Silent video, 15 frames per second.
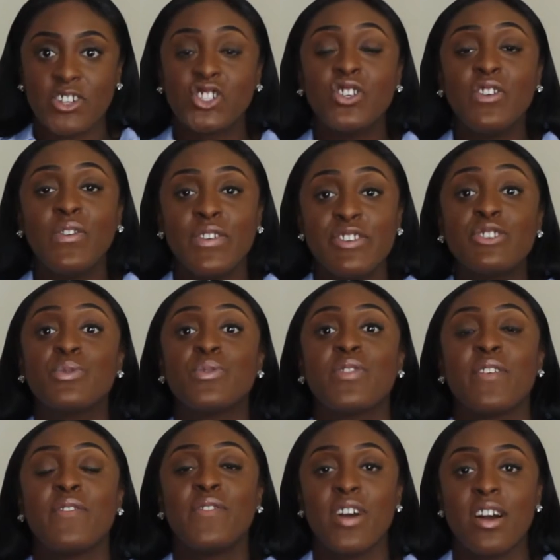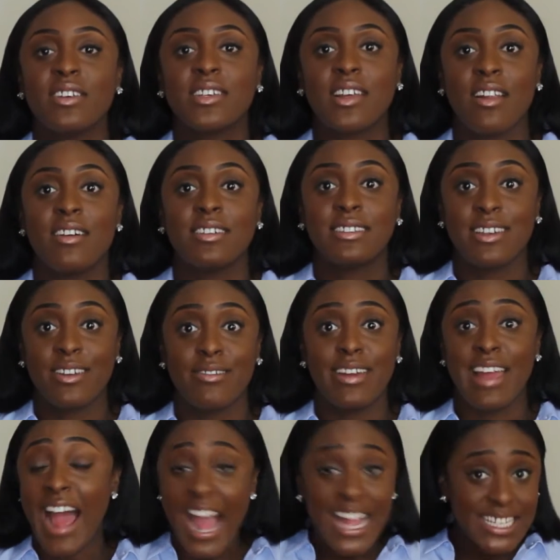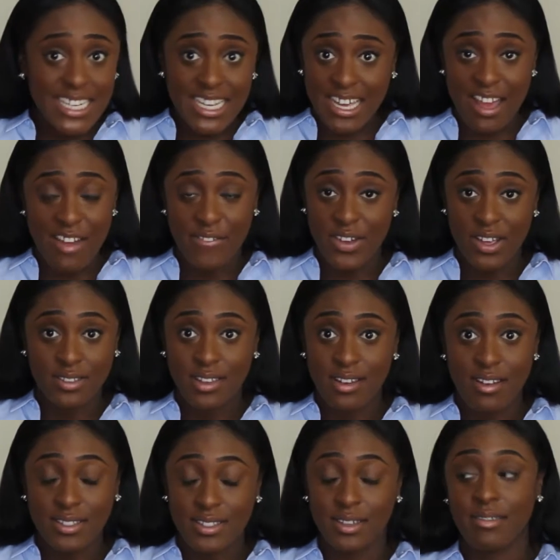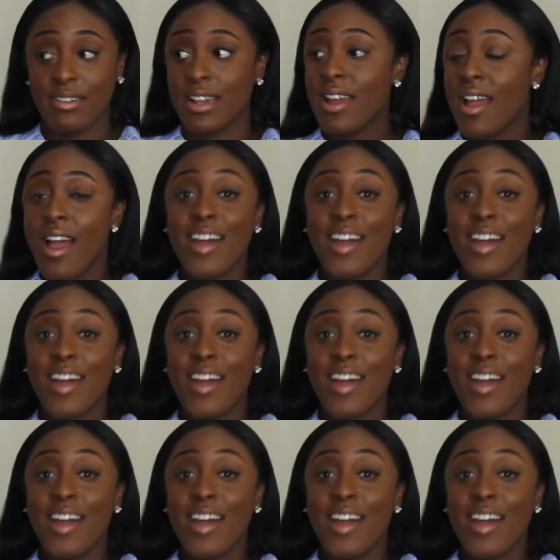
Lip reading: She finished with a first class degree. I didn't get a first class degree.